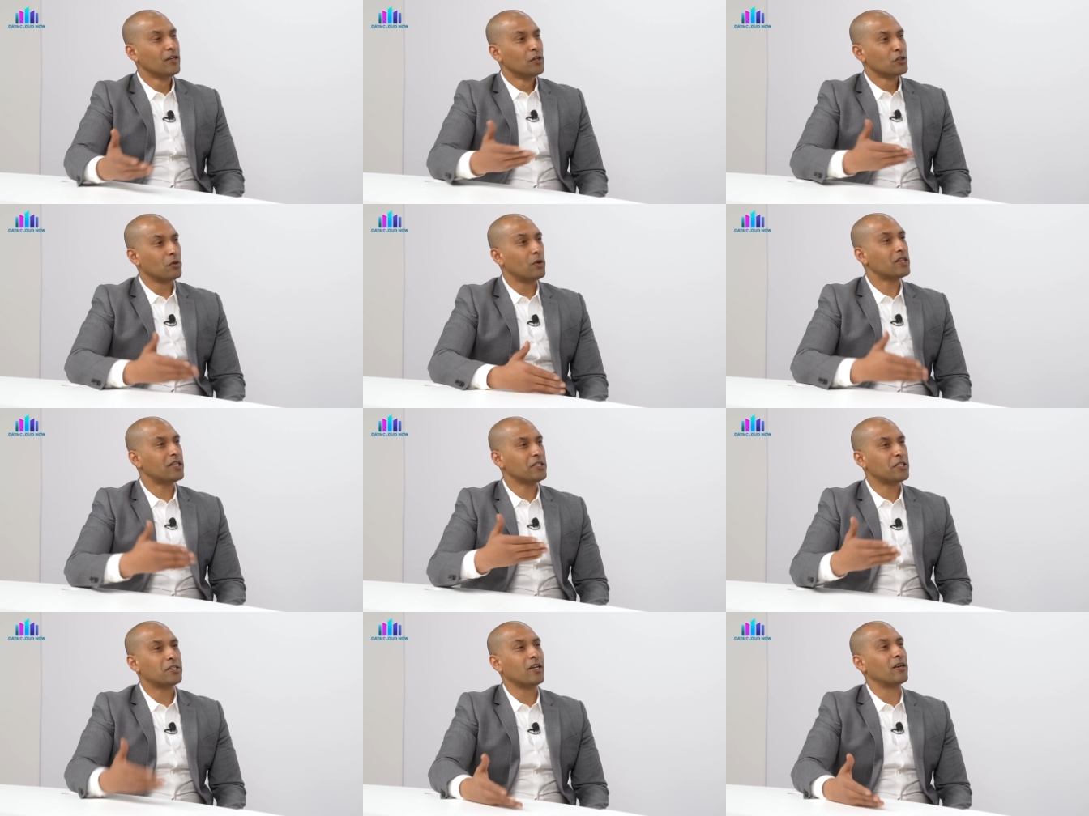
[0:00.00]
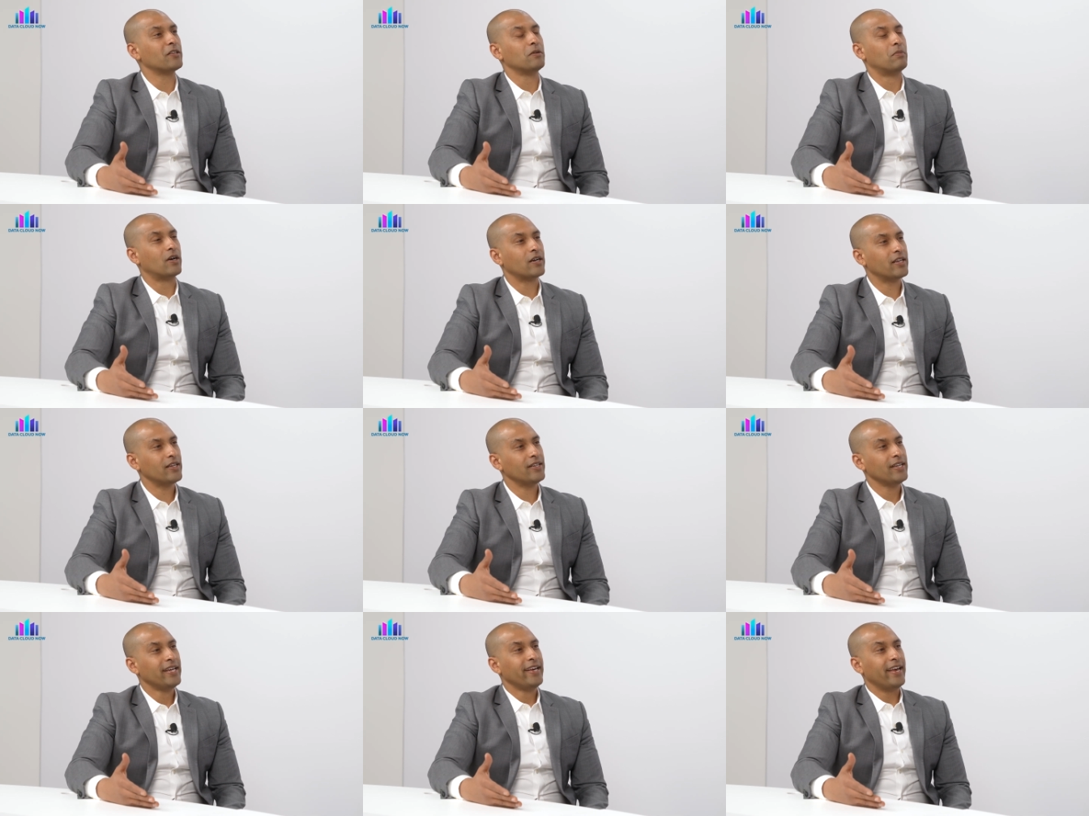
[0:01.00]
So what this has done in the market
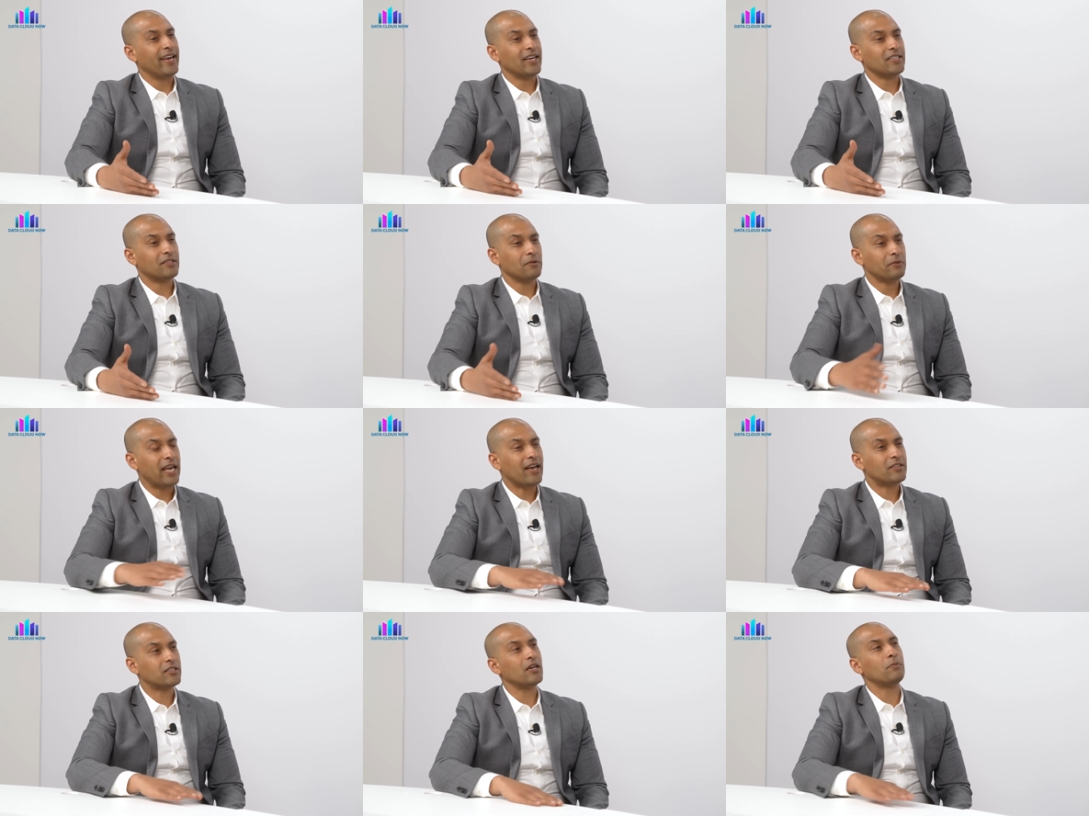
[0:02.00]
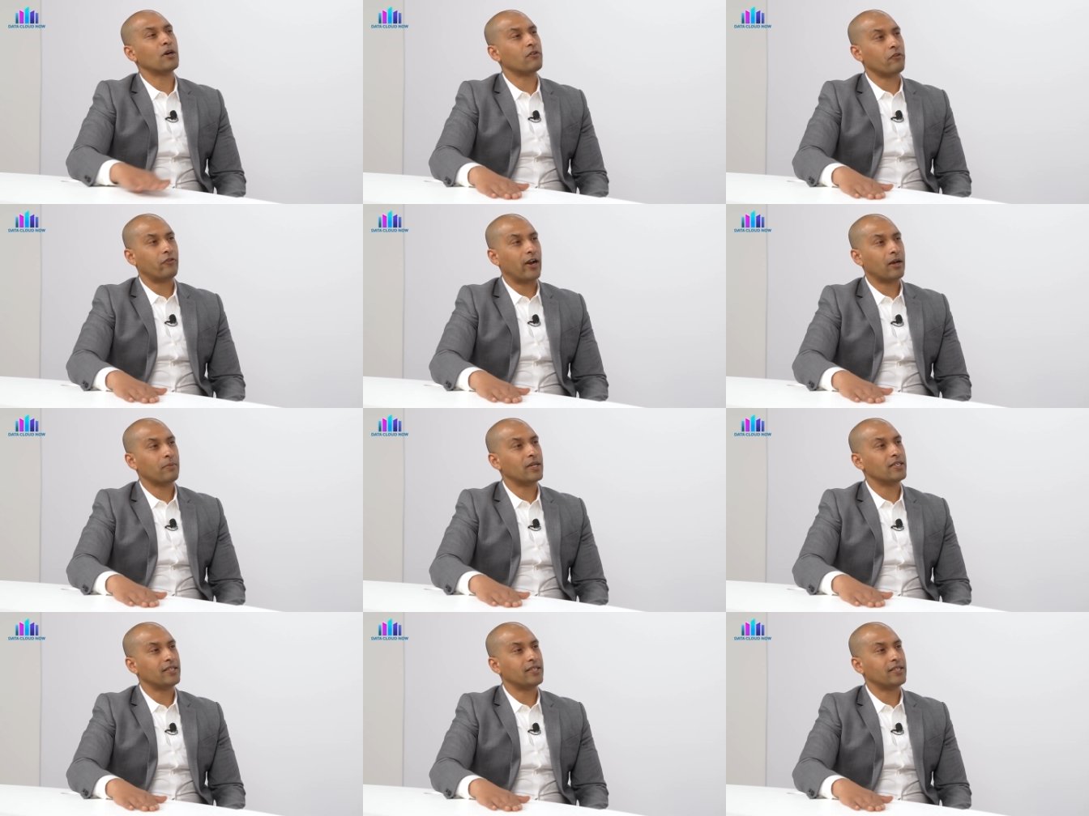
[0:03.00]
is we had somewhat of a fragmented